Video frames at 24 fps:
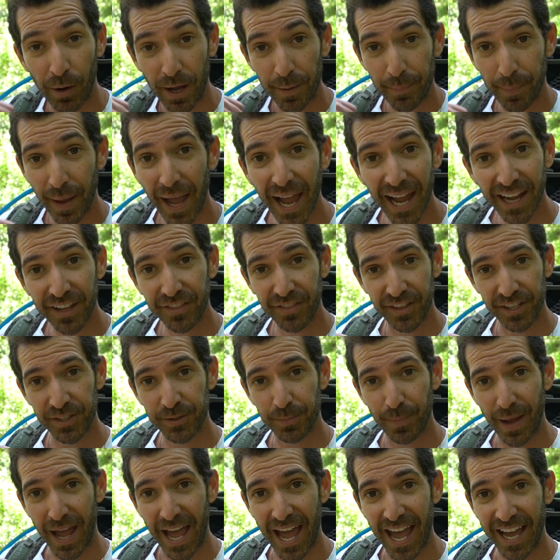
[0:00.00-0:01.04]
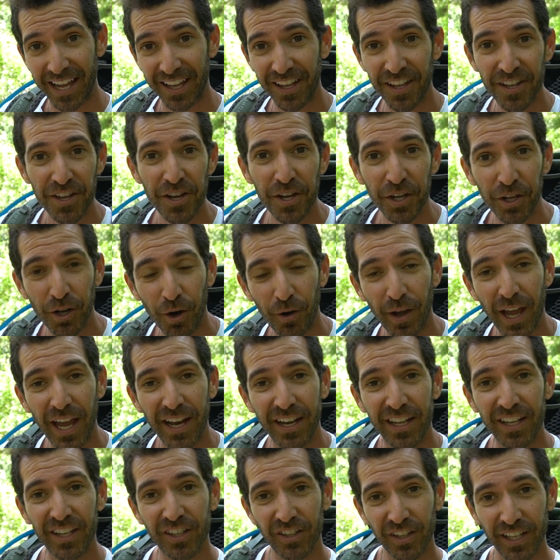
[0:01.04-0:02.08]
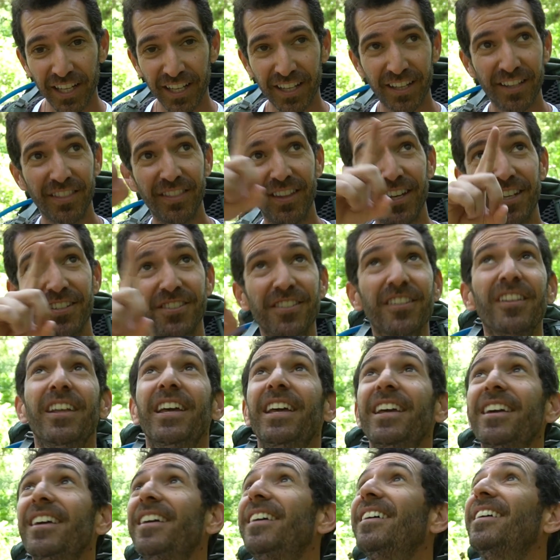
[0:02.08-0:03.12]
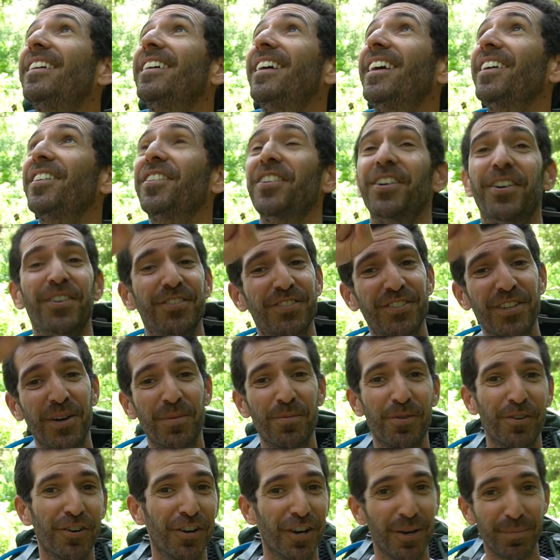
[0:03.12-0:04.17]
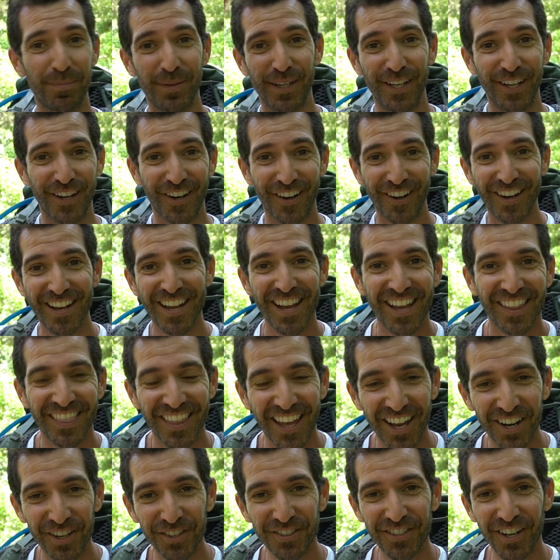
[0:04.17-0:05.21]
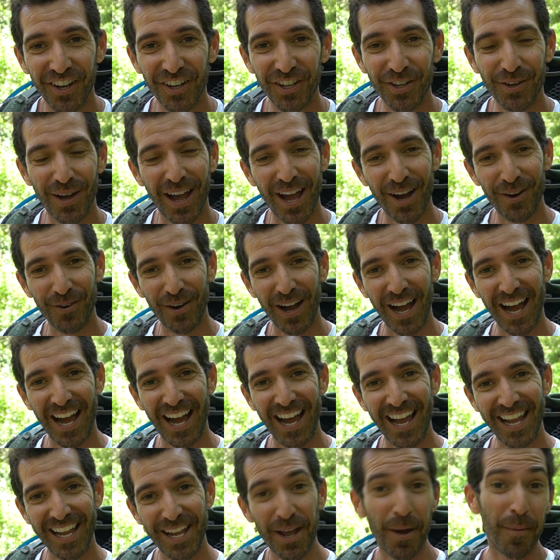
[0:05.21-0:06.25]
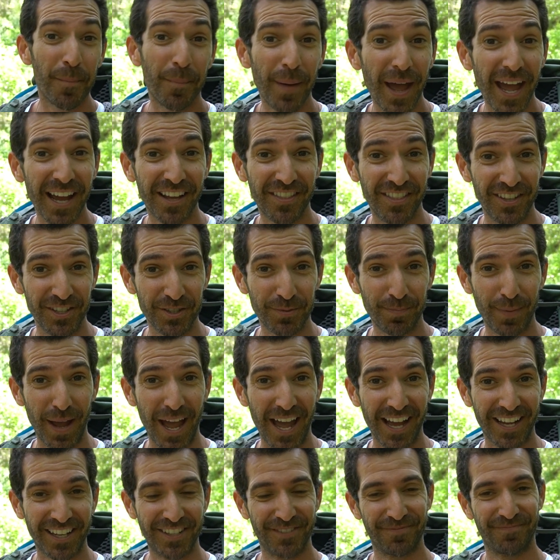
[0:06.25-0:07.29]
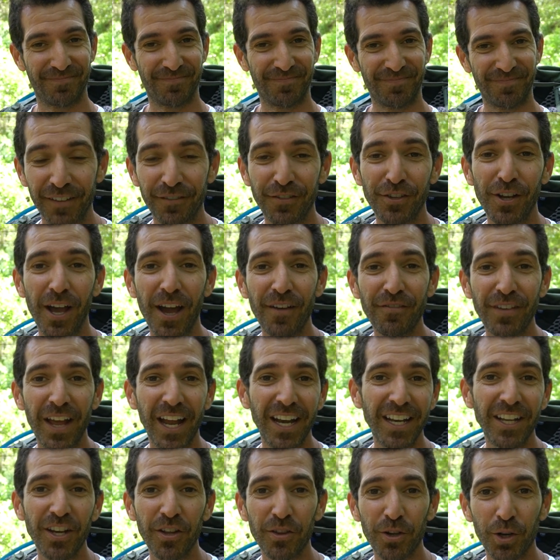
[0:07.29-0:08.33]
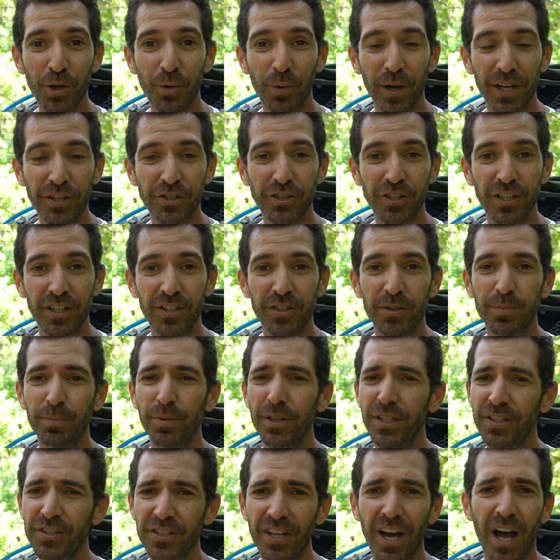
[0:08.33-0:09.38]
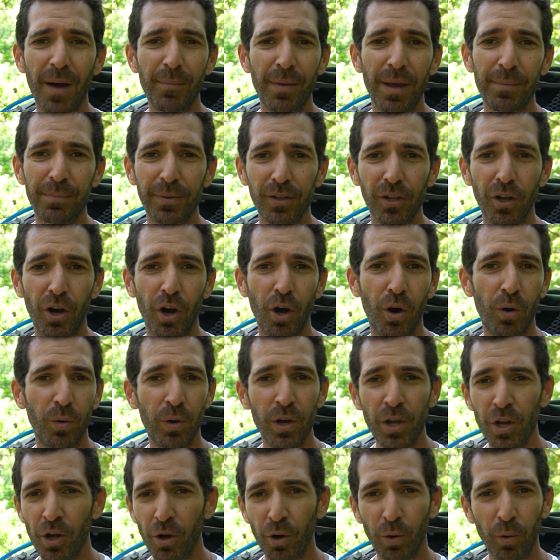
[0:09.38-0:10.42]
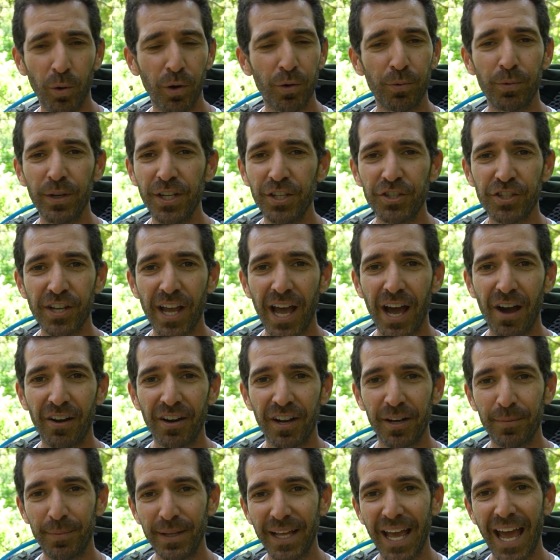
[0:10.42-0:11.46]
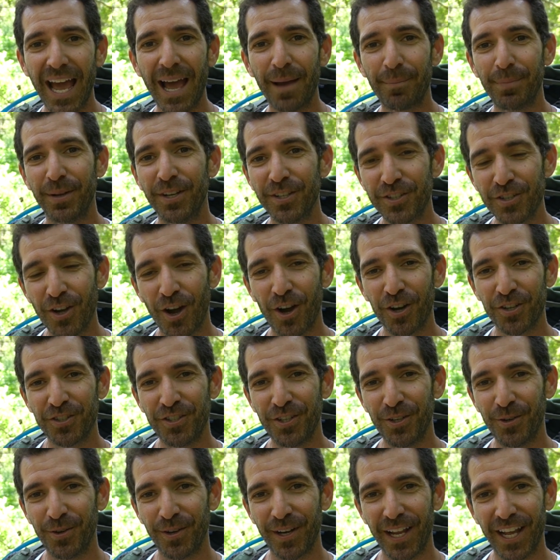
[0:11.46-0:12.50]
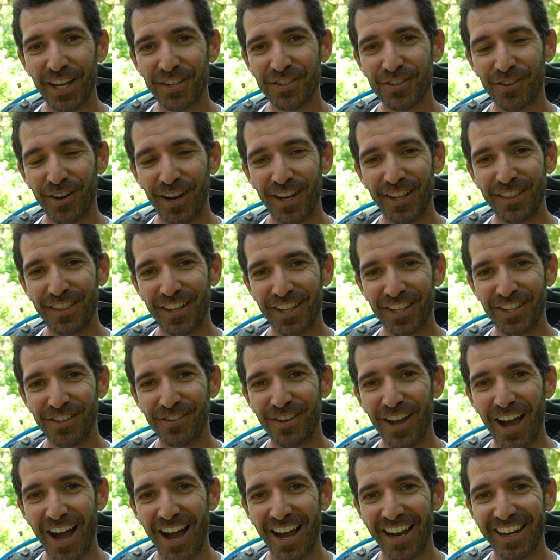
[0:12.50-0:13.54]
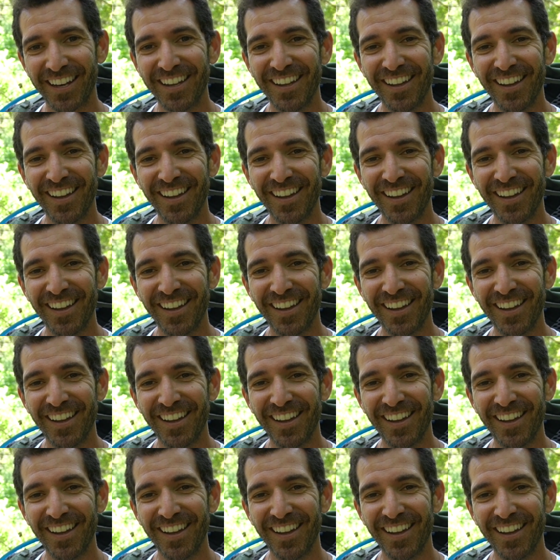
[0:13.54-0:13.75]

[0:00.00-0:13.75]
I pack this bag, go ahead and click this link, I don't know, somewhere up here. That'll tell you how I pack this pack. If you have any other questions, please comment below or reach out. I'd be happy to talk to you and answer anything you got.